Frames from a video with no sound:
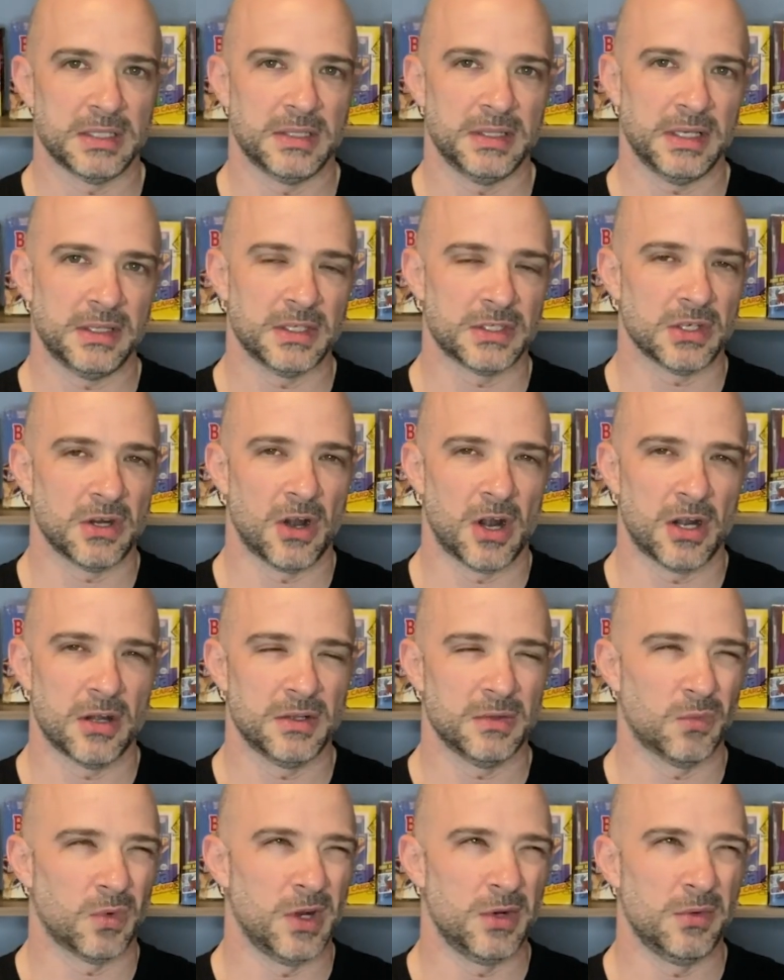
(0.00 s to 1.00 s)
I think this
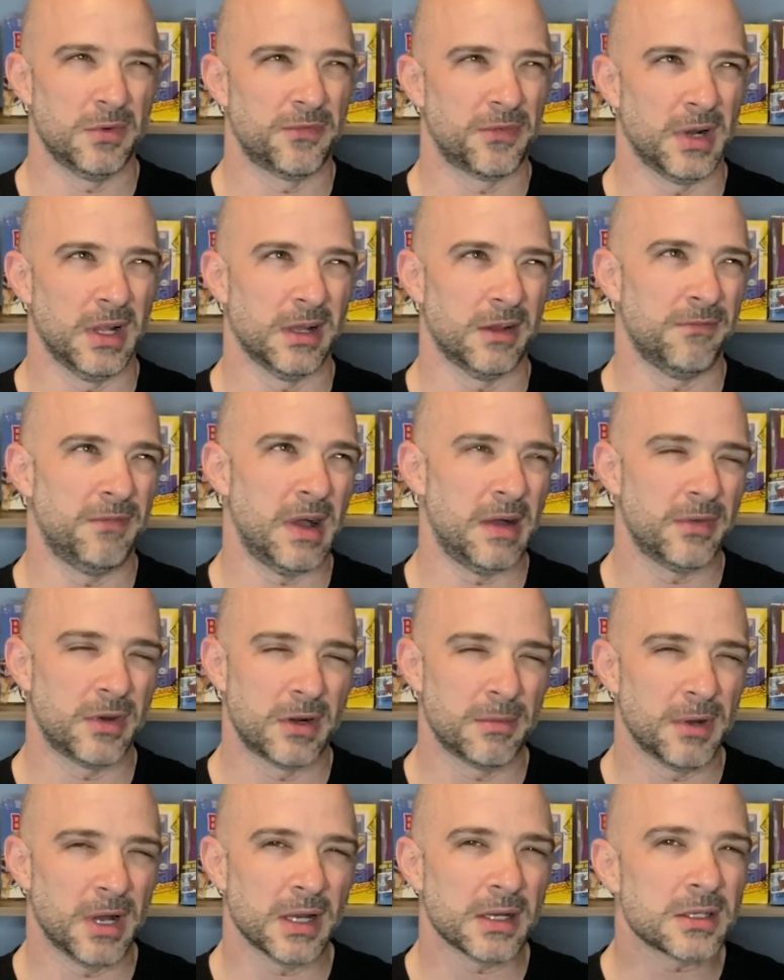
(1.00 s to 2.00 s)
card, we're into it for like
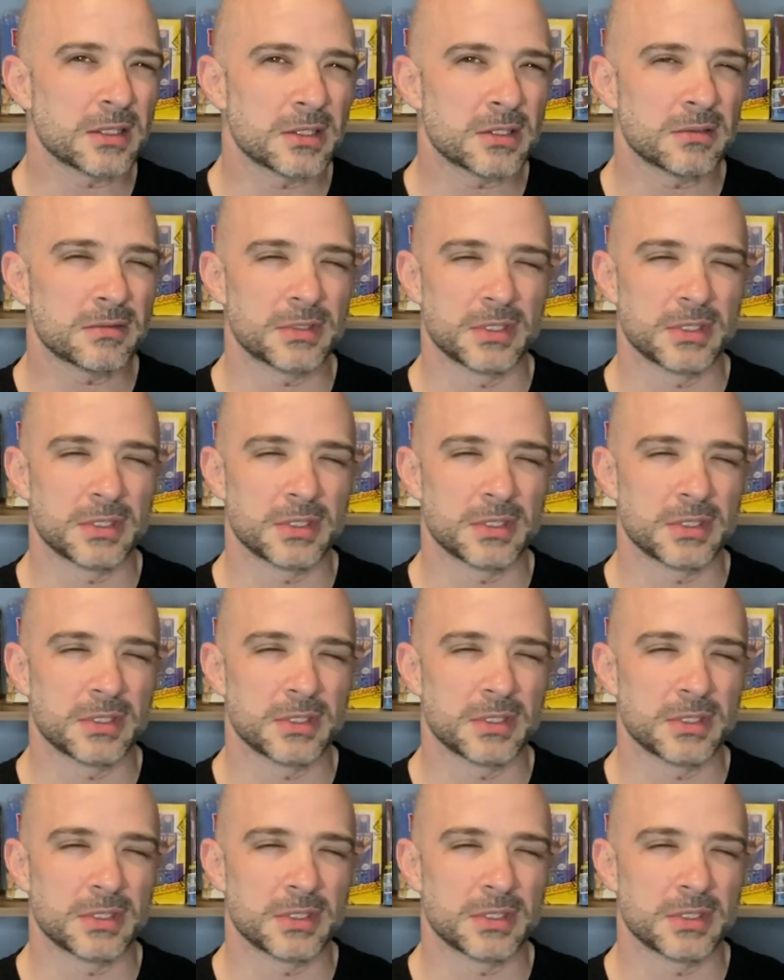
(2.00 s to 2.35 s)
500 bucks,